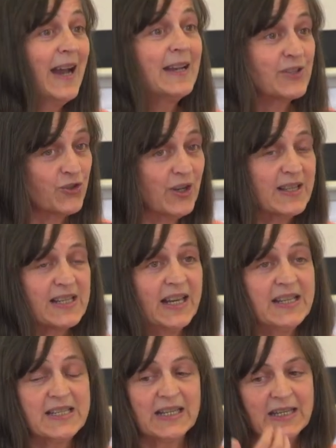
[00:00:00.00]
as
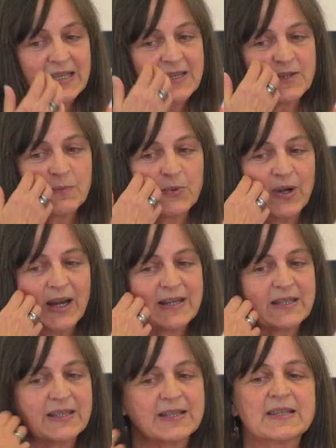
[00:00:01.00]
translating it into
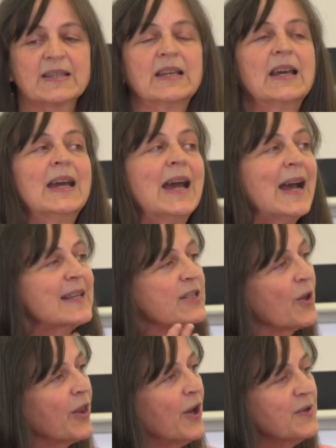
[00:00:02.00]
practice. And
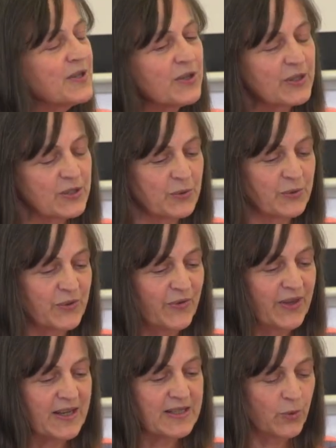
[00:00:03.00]
so those are the sorts of
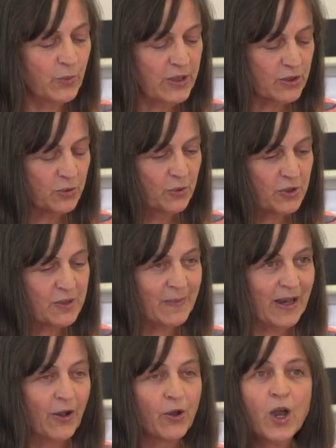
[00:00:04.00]
things that we talked
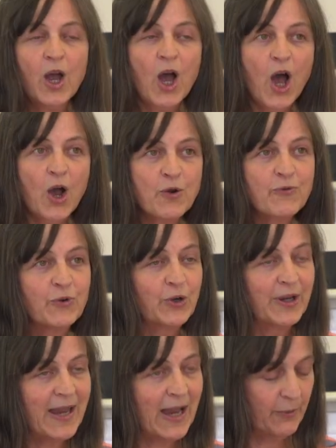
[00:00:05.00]
about over
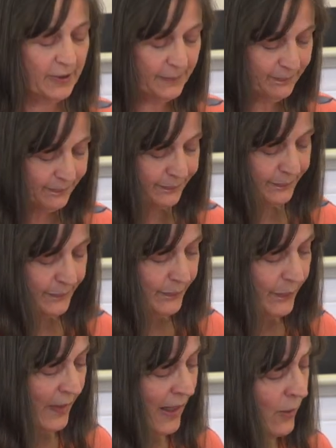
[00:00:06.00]
an hour.
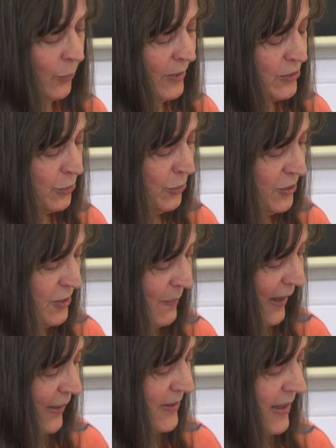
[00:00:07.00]
We talked
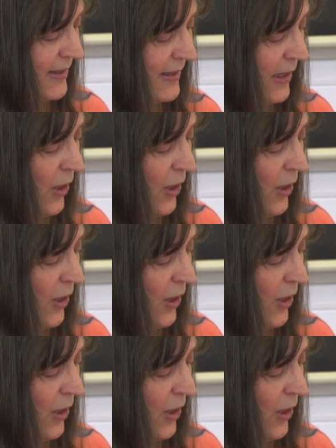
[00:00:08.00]
about it